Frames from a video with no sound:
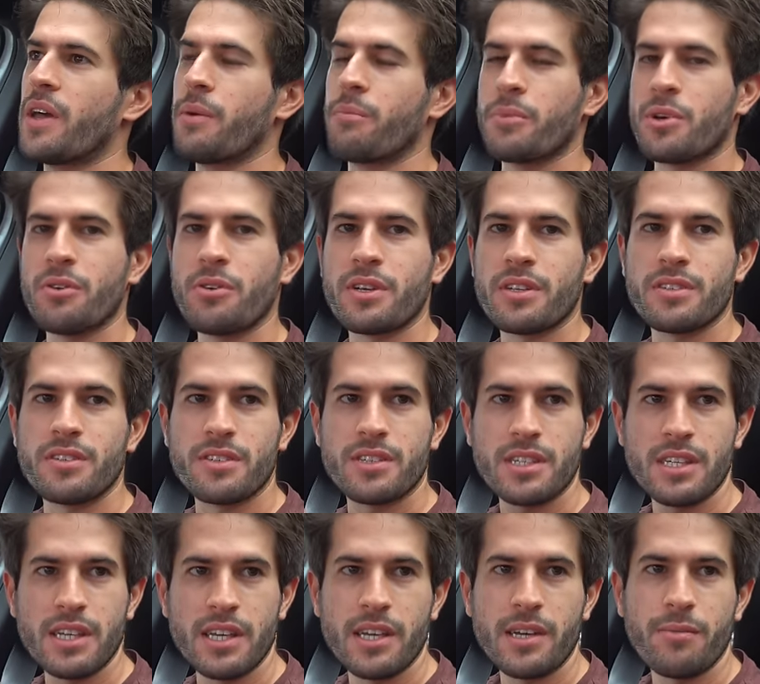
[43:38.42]
I'm going to
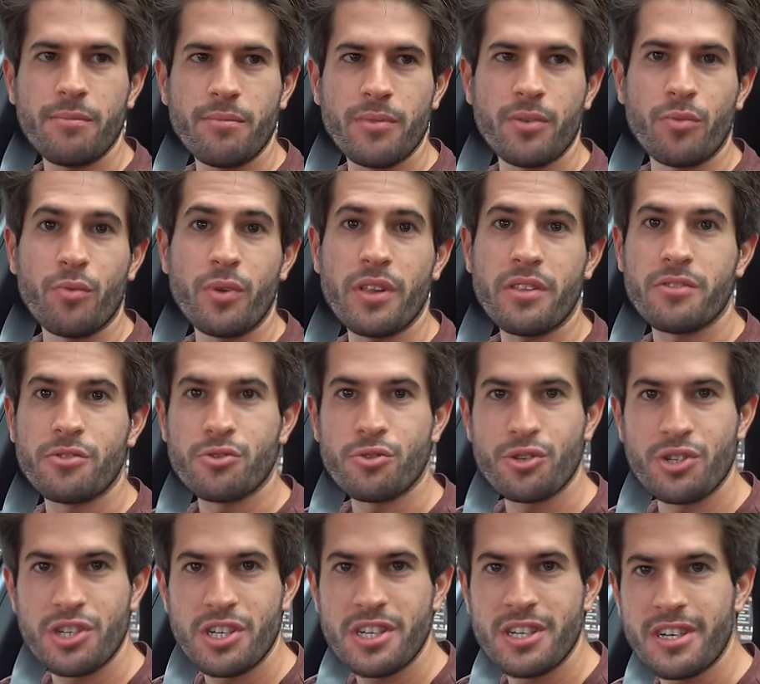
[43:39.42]
see him with
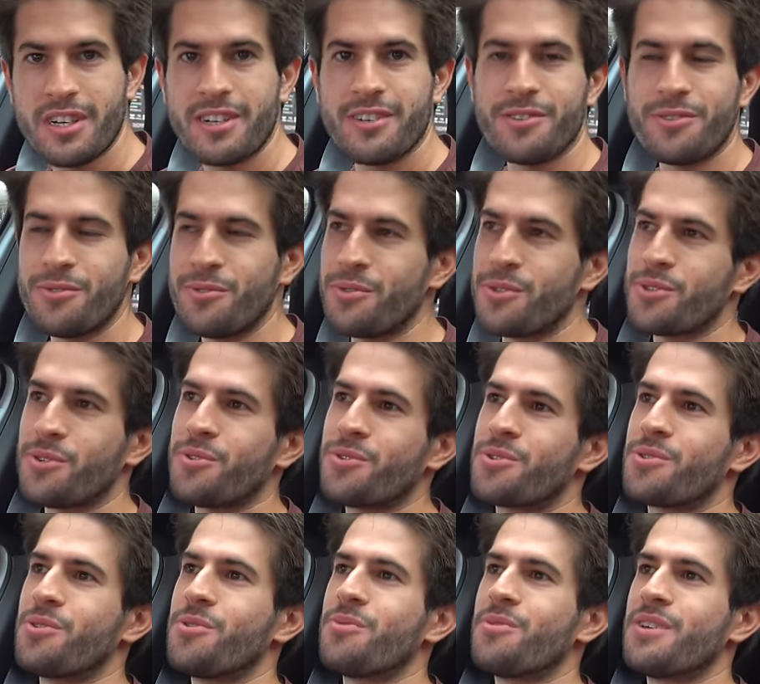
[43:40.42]
Georgina, who is
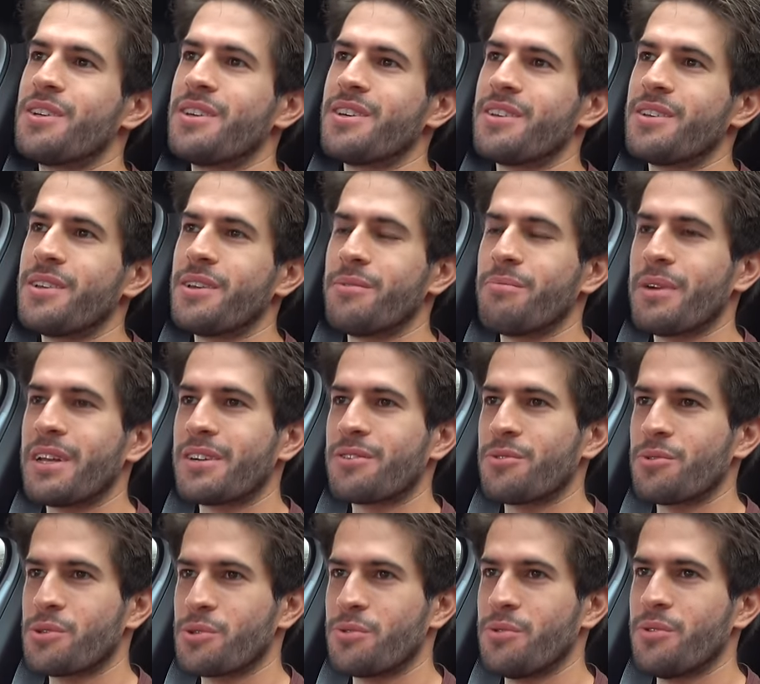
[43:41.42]
also in,
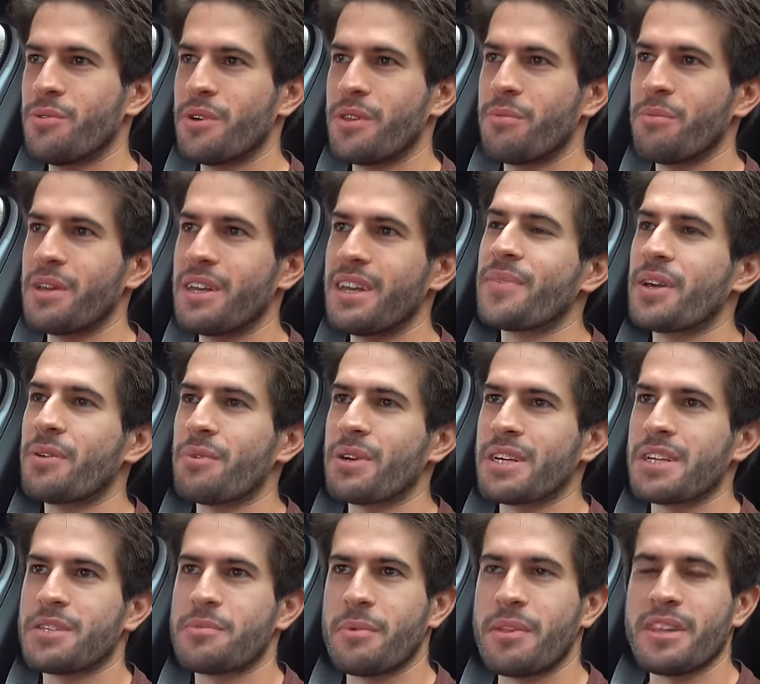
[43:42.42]
medical school with me, and we're
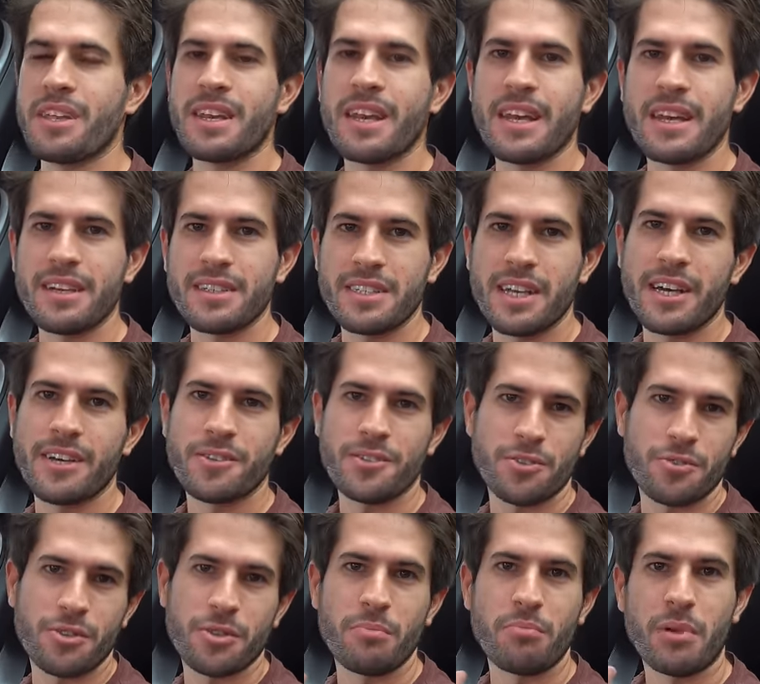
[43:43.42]
going to spend the day at his house,
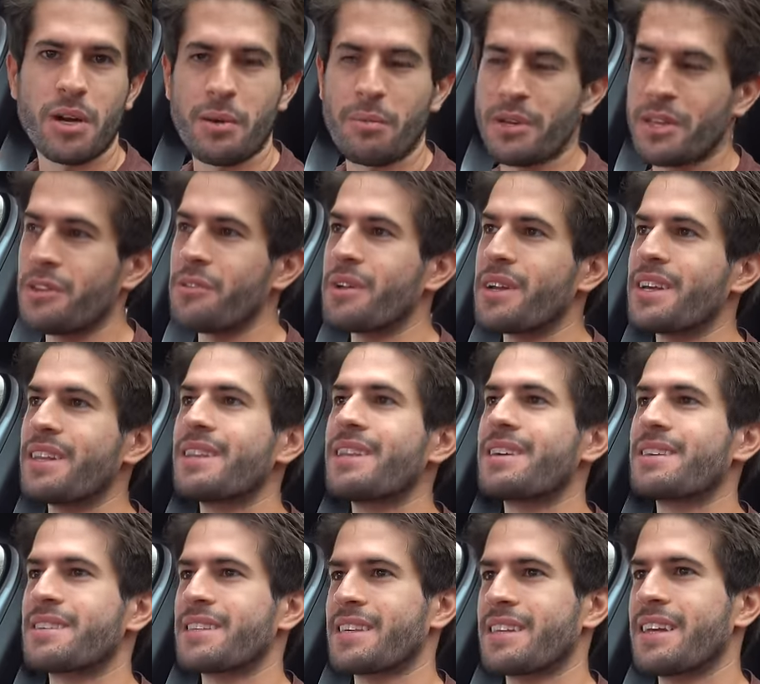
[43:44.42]
do some barbecuing and
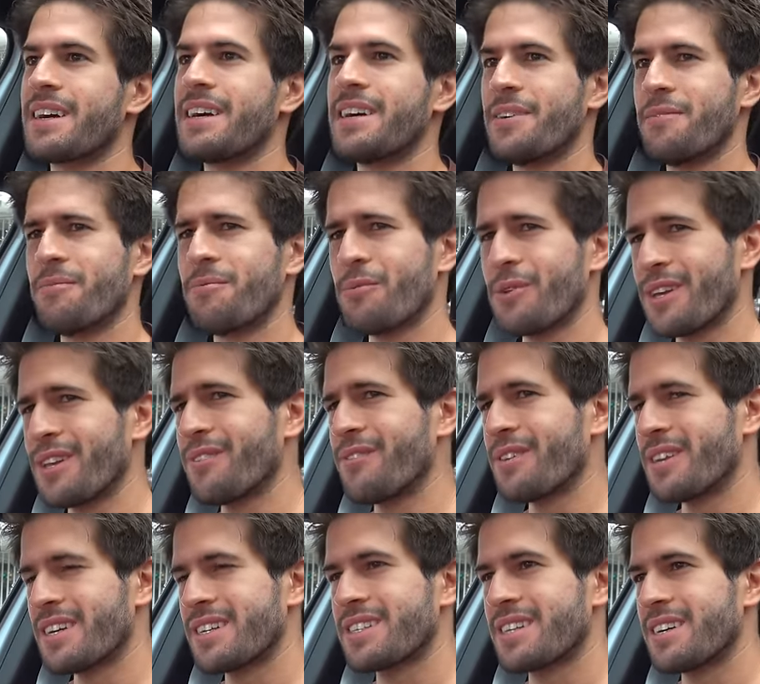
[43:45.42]
things like that. I'm really,
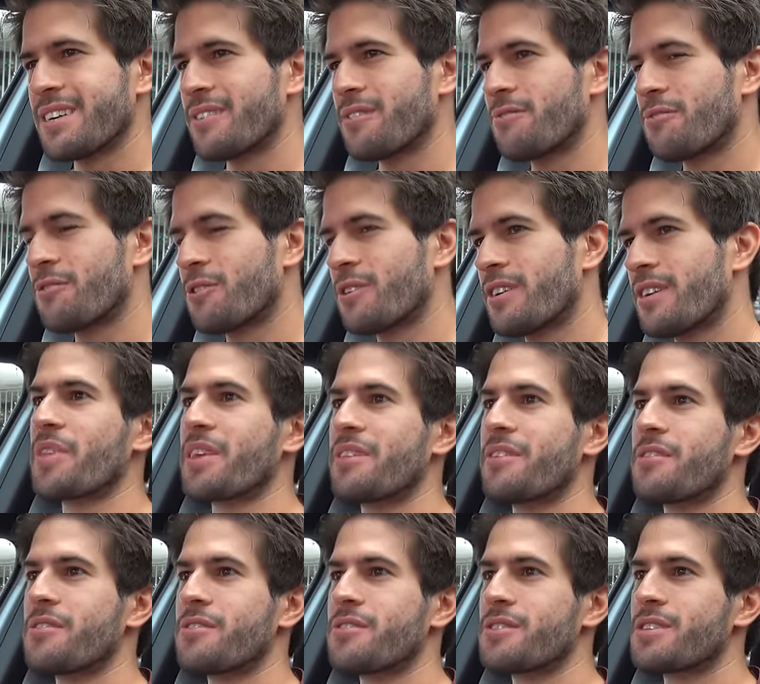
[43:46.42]
really excited for it. And then
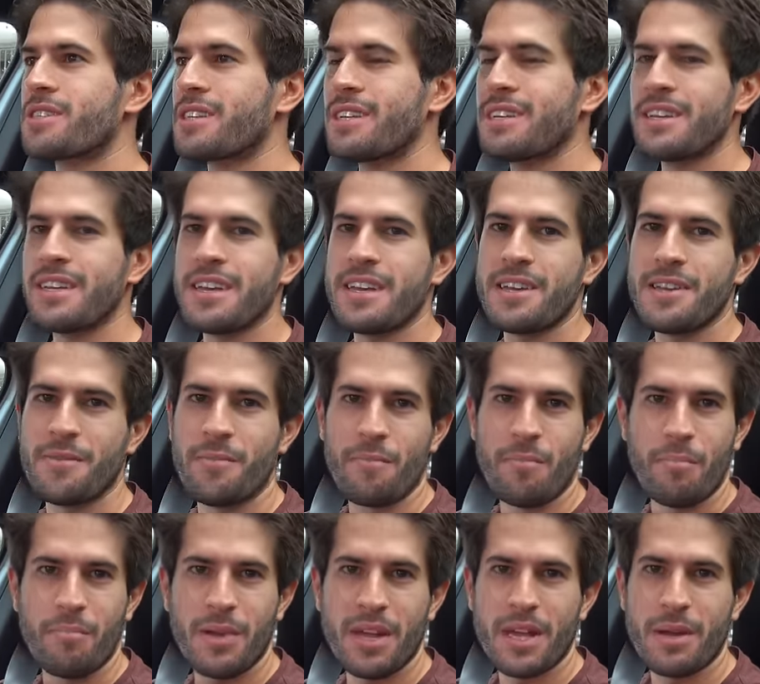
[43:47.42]
on Sunday,
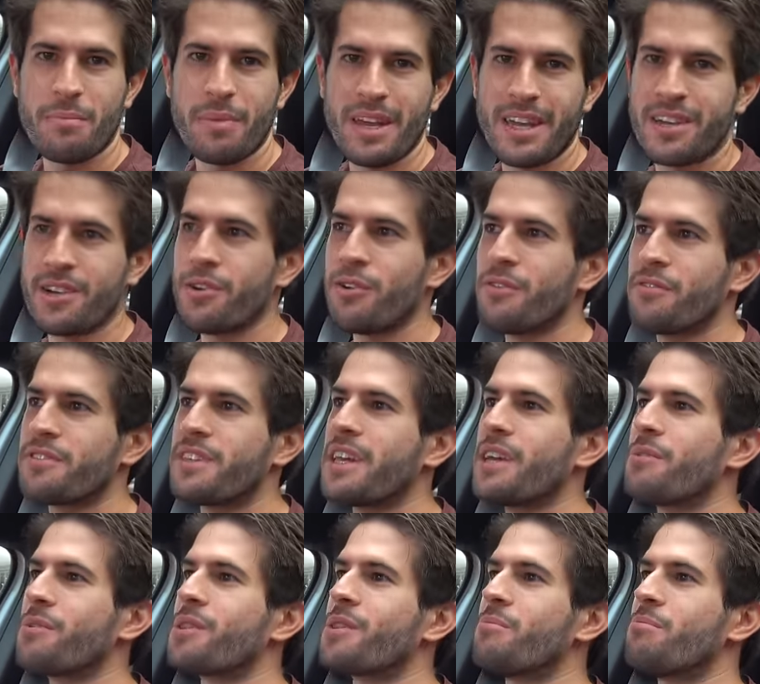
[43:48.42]
big, big golf day
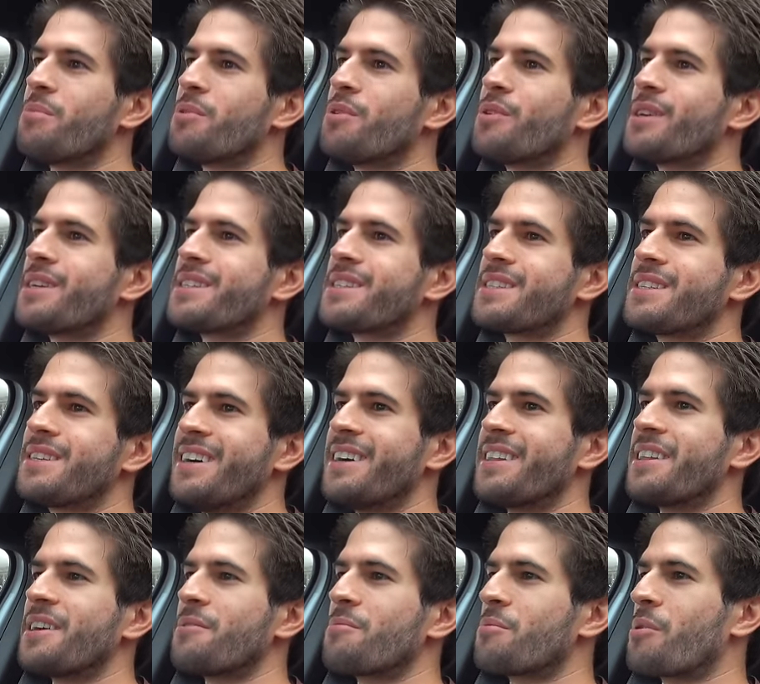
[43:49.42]
with the boys, and
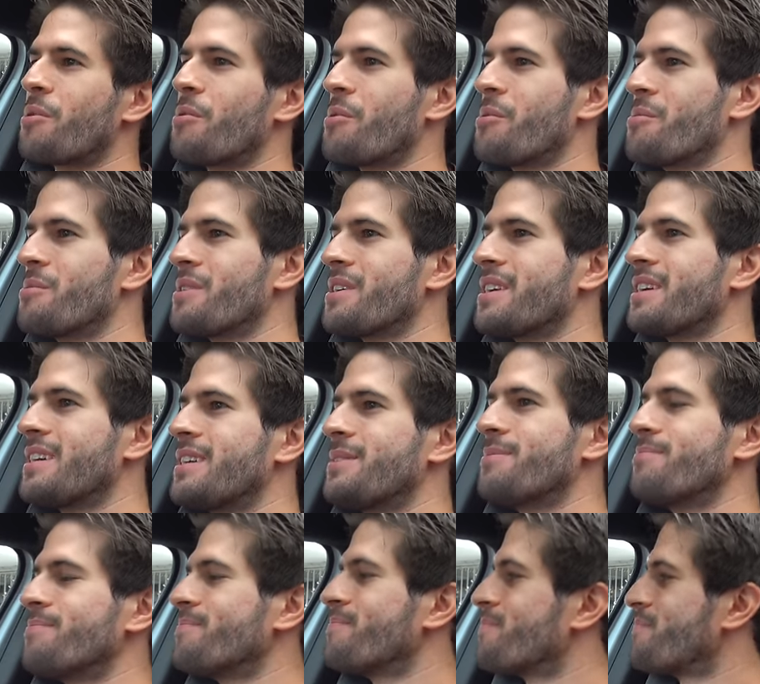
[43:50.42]
then probably
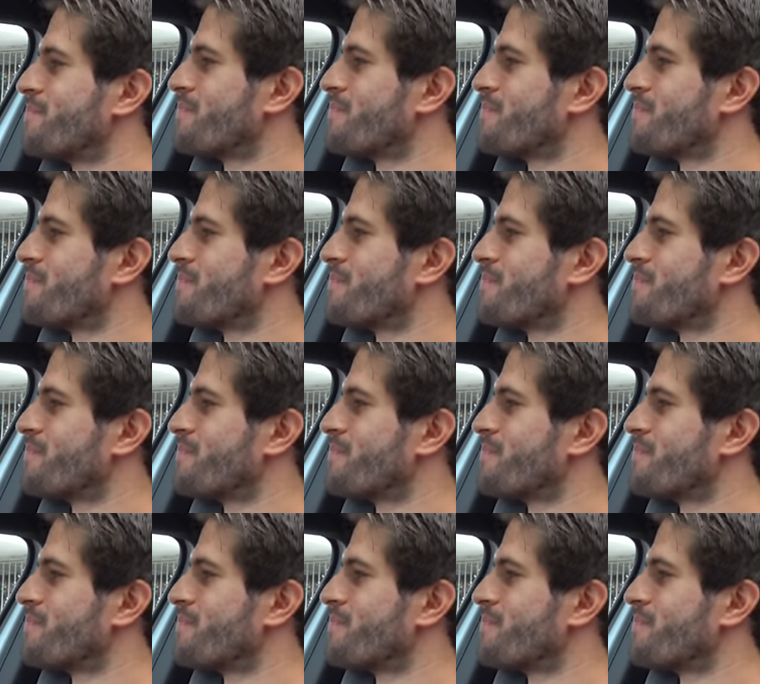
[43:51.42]
um,